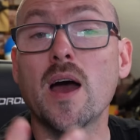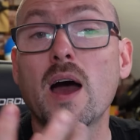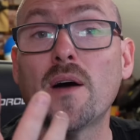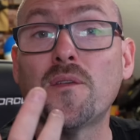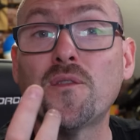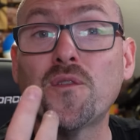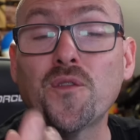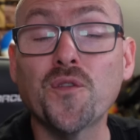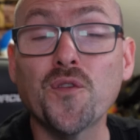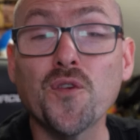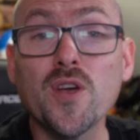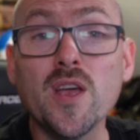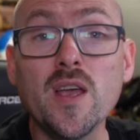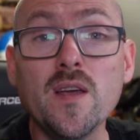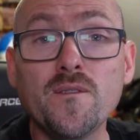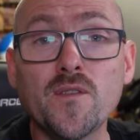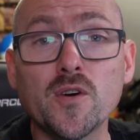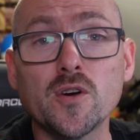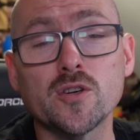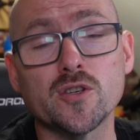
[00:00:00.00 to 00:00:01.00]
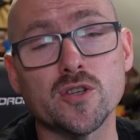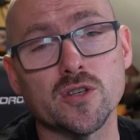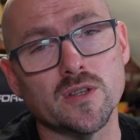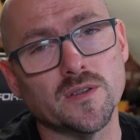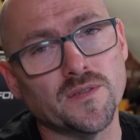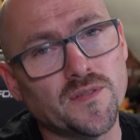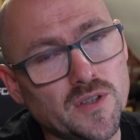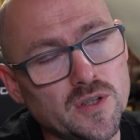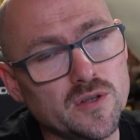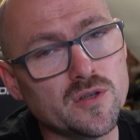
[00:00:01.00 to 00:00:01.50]
a free version
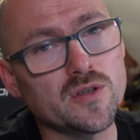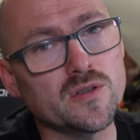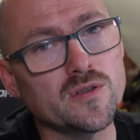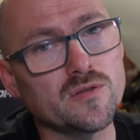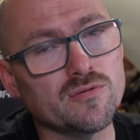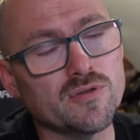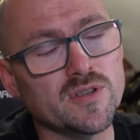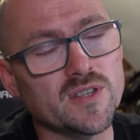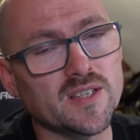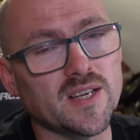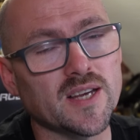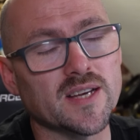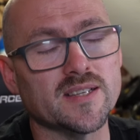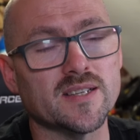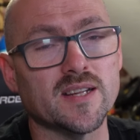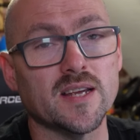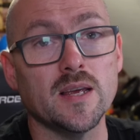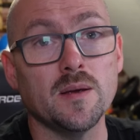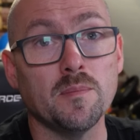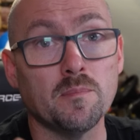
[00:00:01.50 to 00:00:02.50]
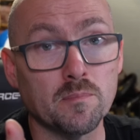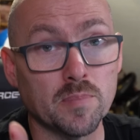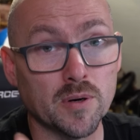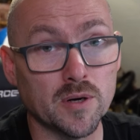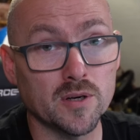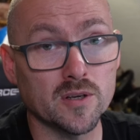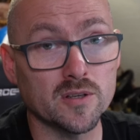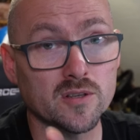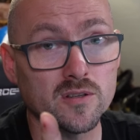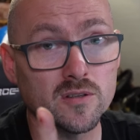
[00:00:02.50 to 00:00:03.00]
of Fusion 360
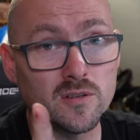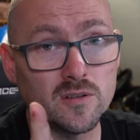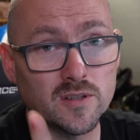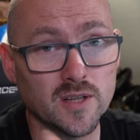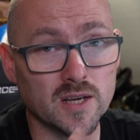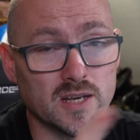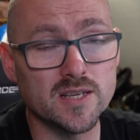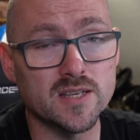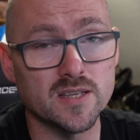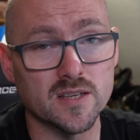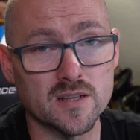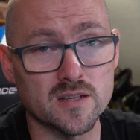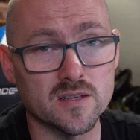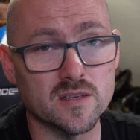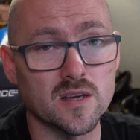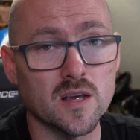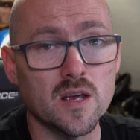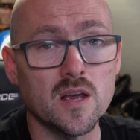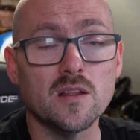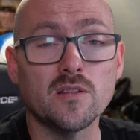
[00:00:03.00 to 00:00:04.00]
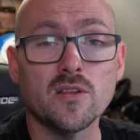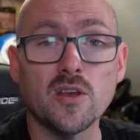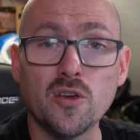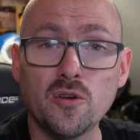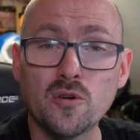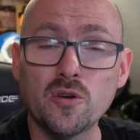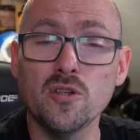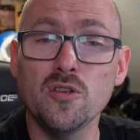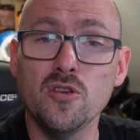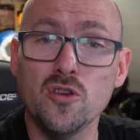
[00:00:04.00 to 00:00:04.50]
personal license that
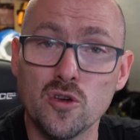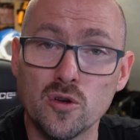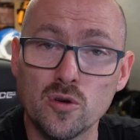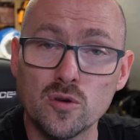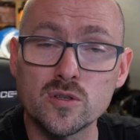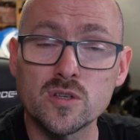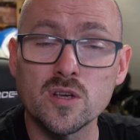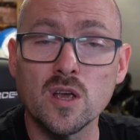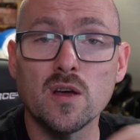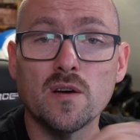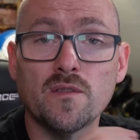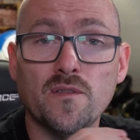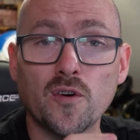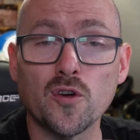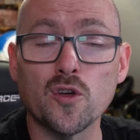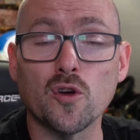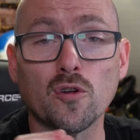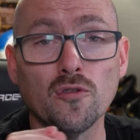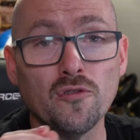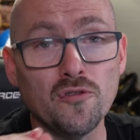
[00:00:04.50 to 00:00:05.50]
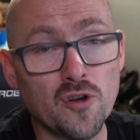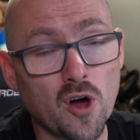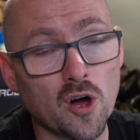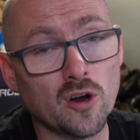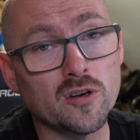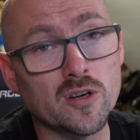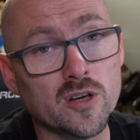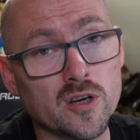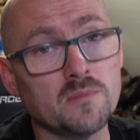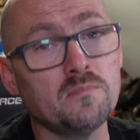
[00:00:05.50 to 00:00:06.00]
you can use for your
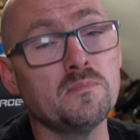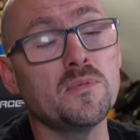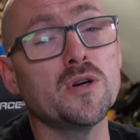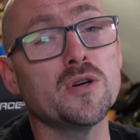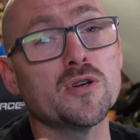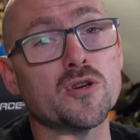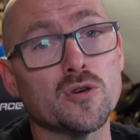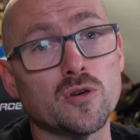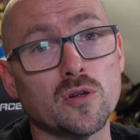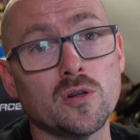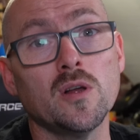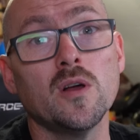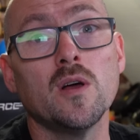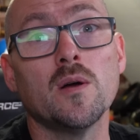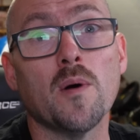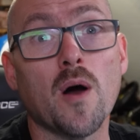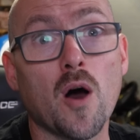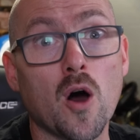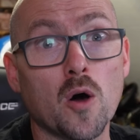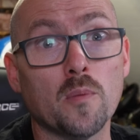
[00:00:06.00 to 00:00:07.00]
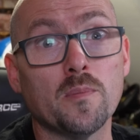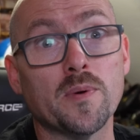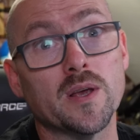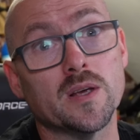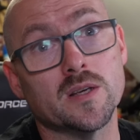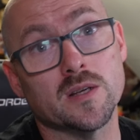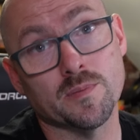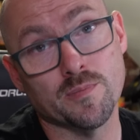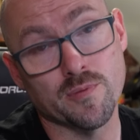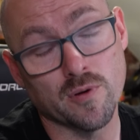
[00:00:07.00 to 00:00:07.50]
non-commercial
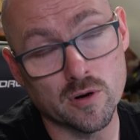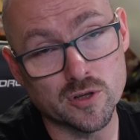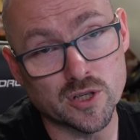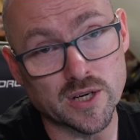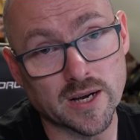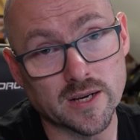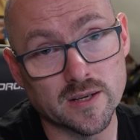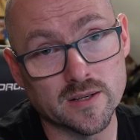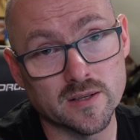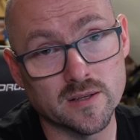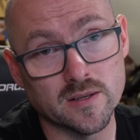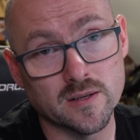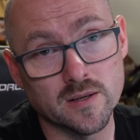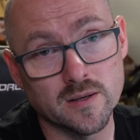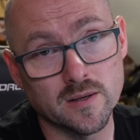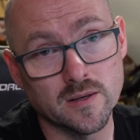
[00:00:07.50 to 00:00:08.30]
hobbyist projects.